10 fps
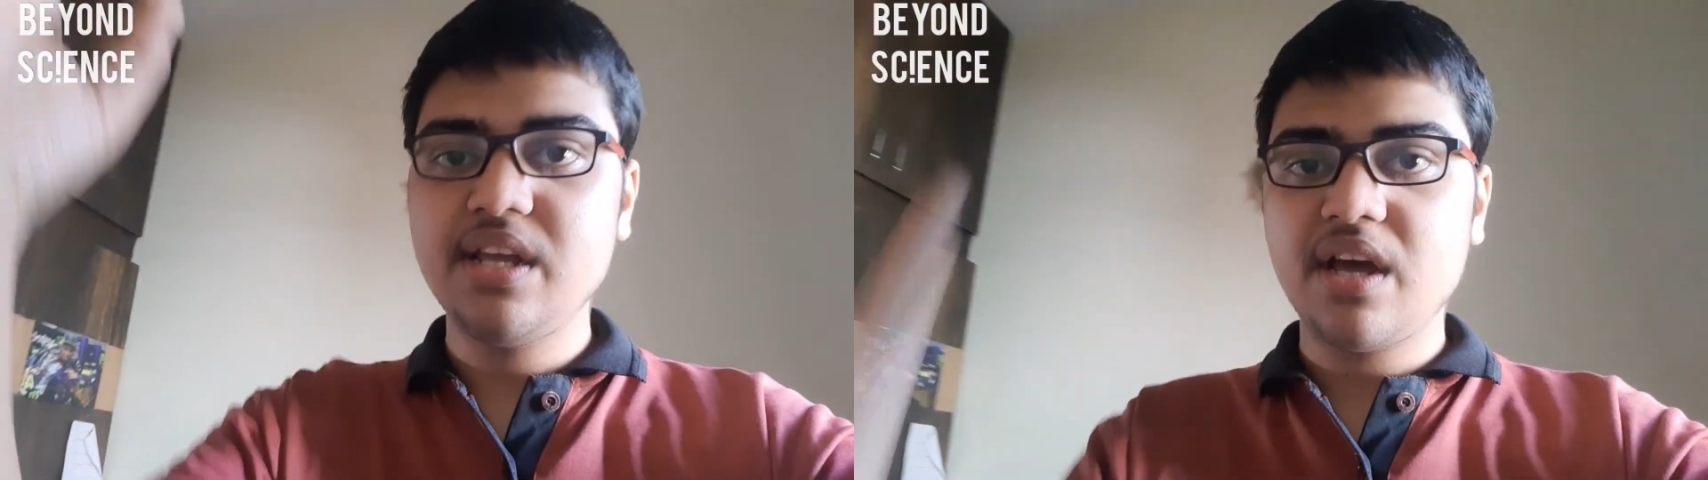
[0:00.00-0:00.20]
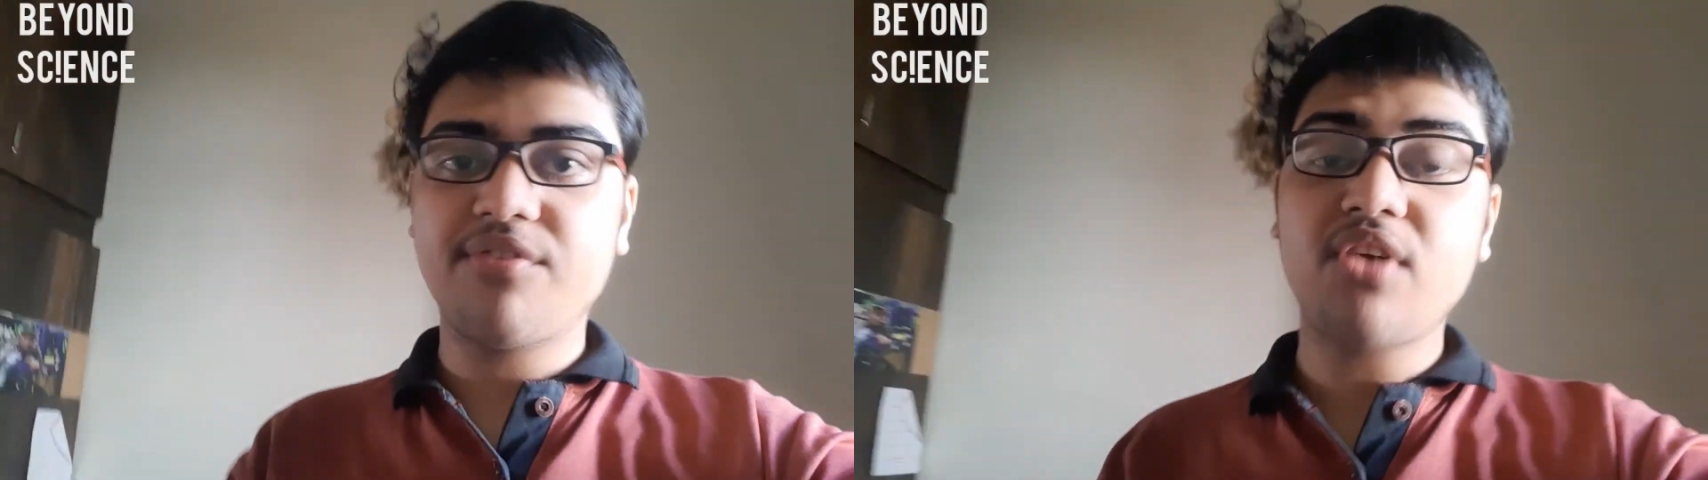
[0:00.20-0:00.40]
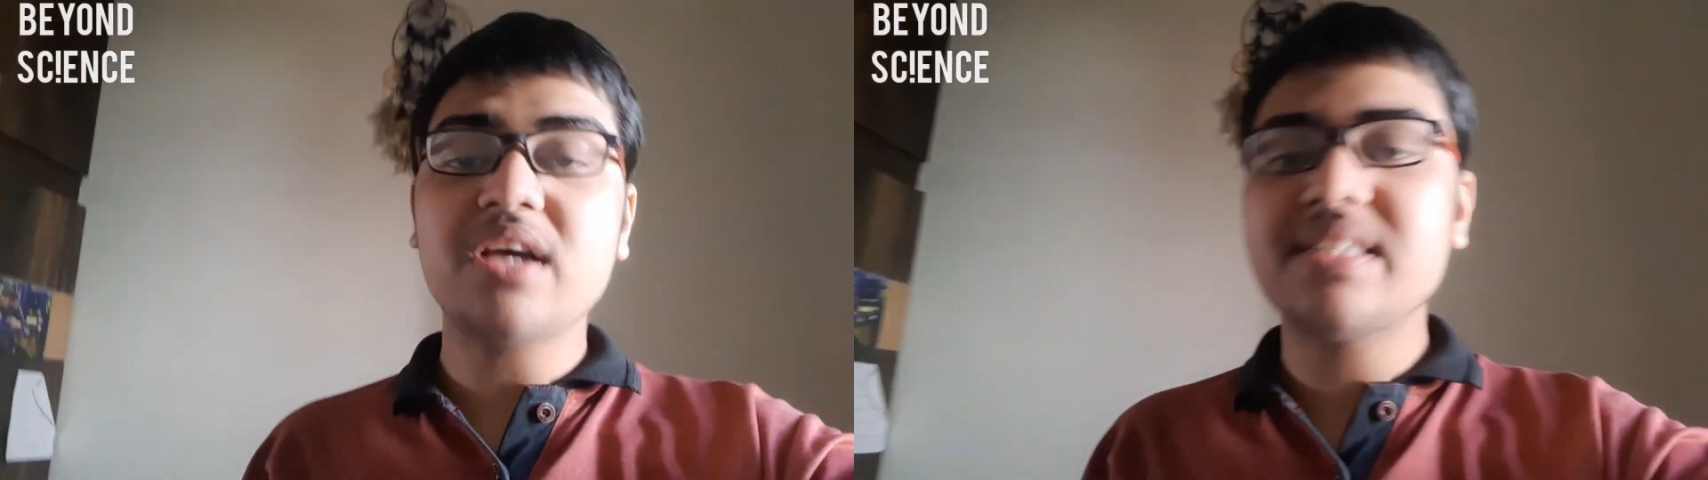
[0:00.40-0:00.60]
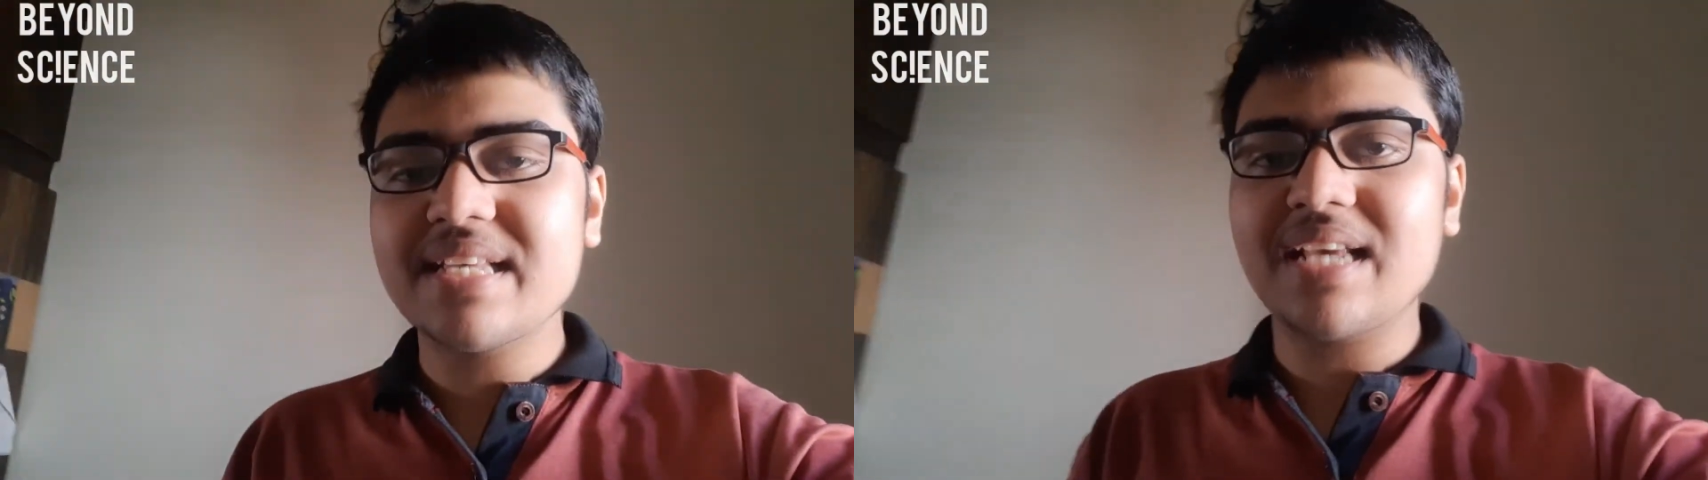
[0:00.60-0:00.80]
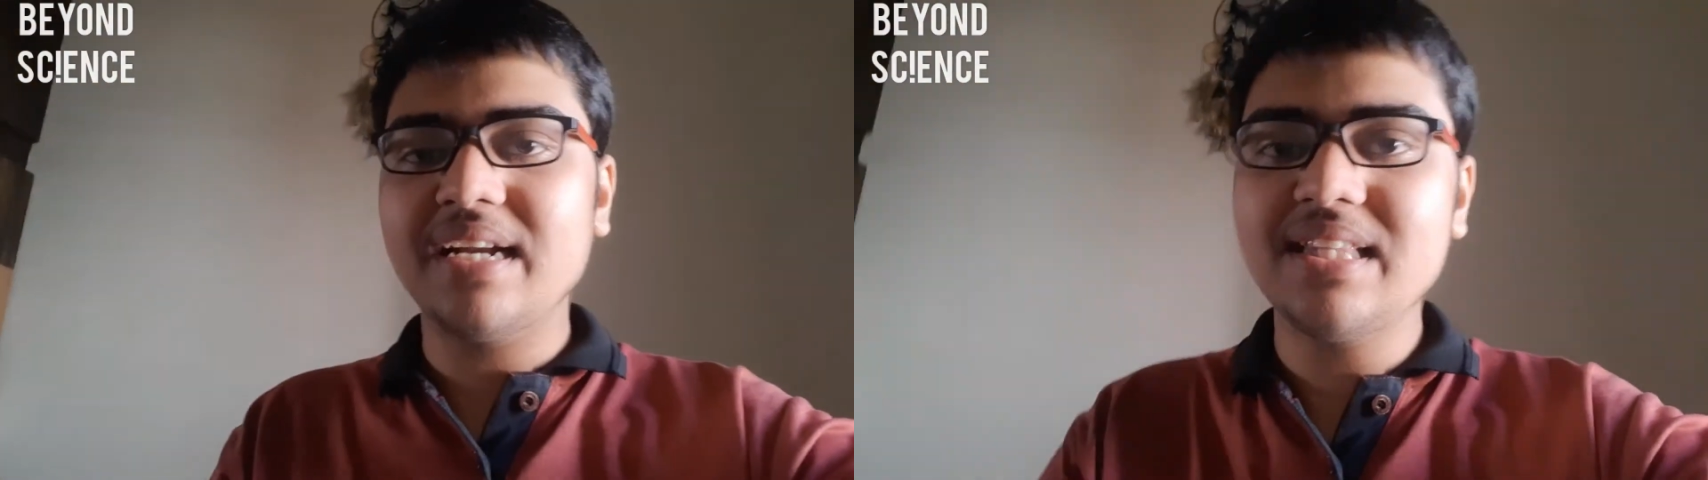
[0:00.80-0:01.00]
Of course
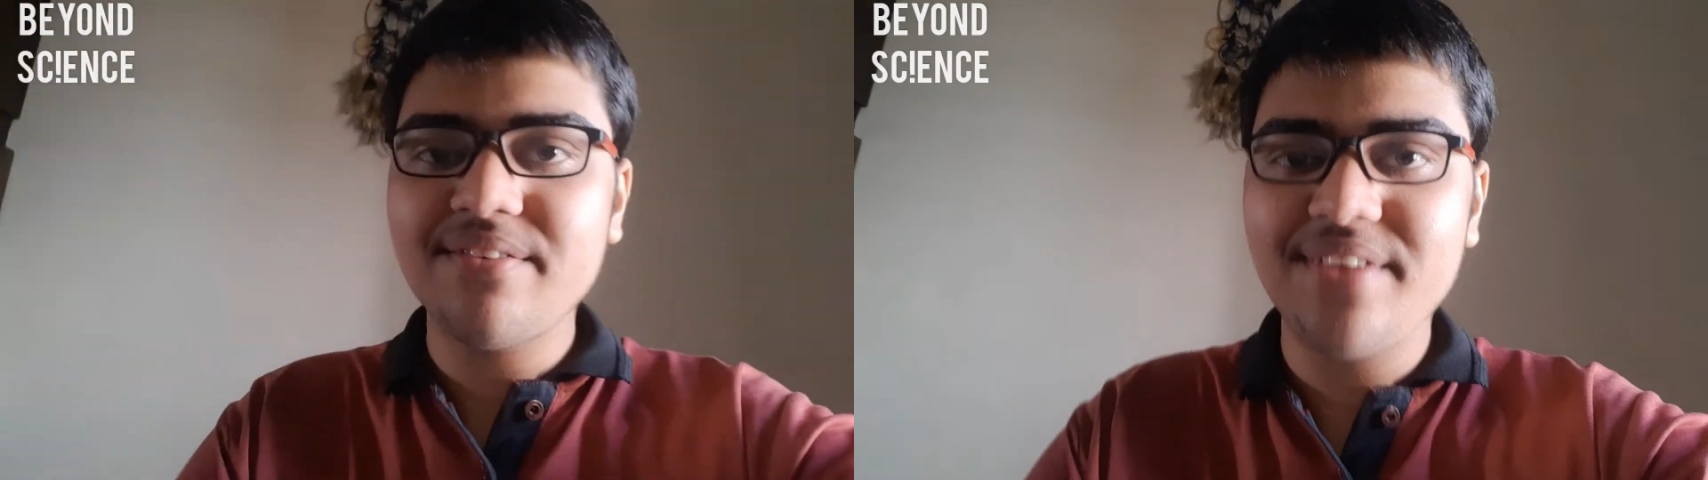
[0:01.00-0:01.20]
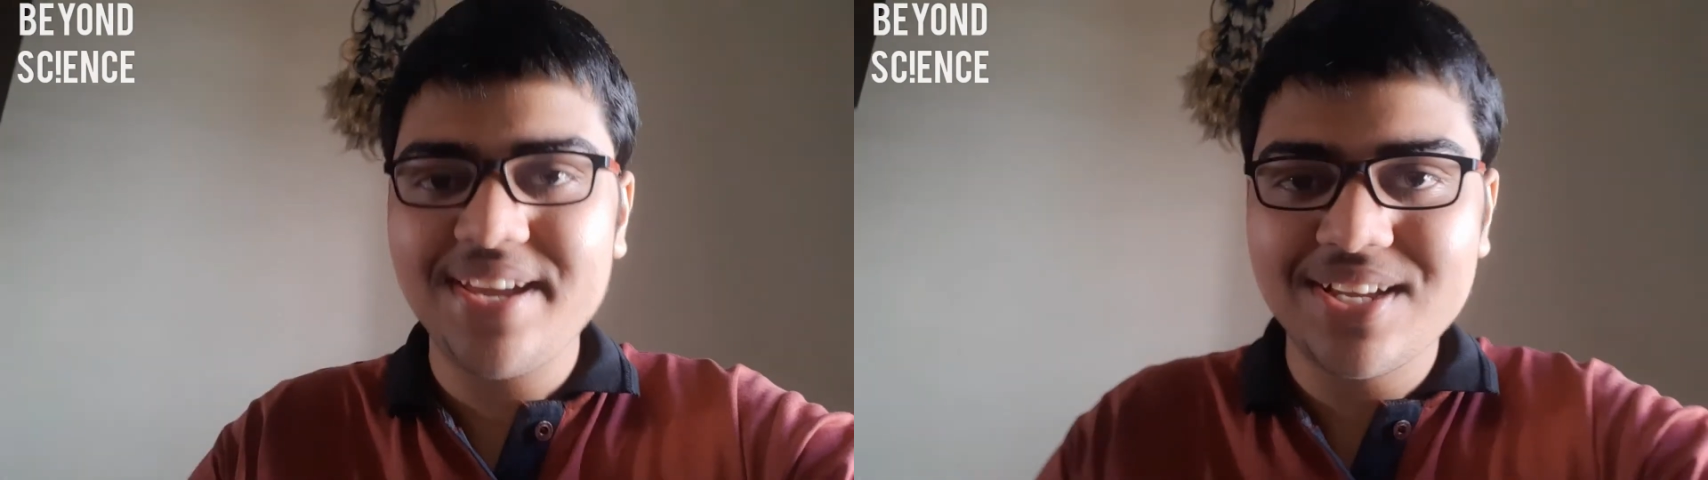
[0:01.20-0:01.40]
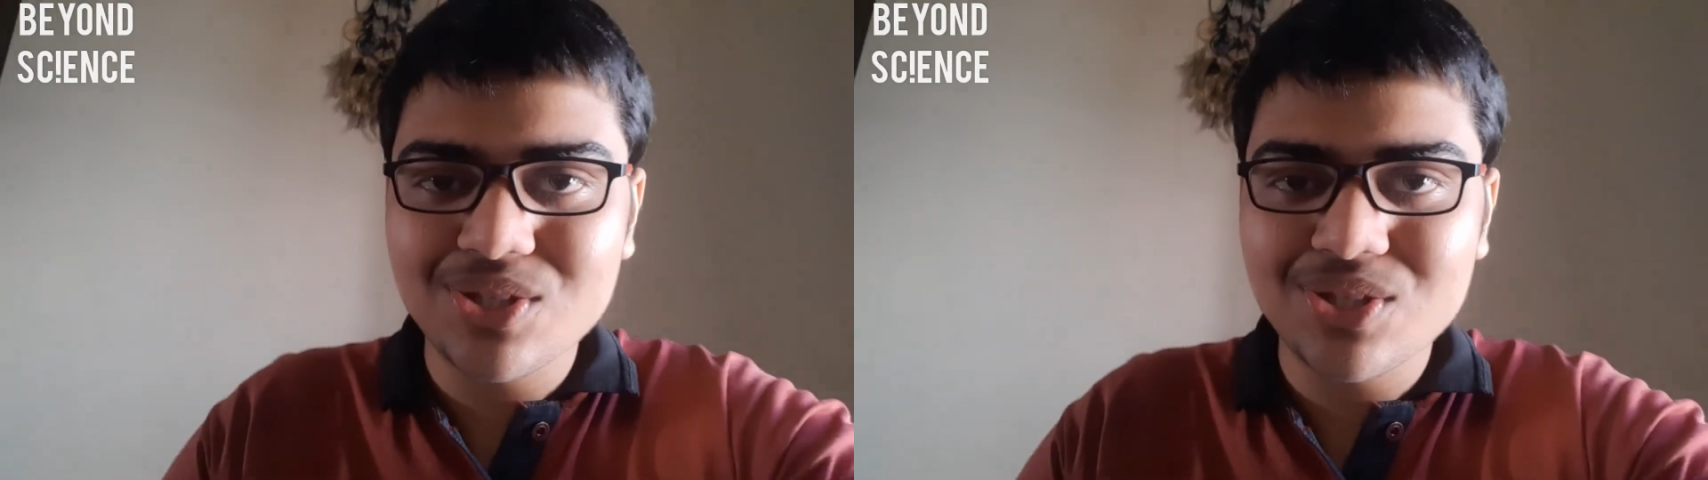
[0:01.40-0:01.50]
there's another way,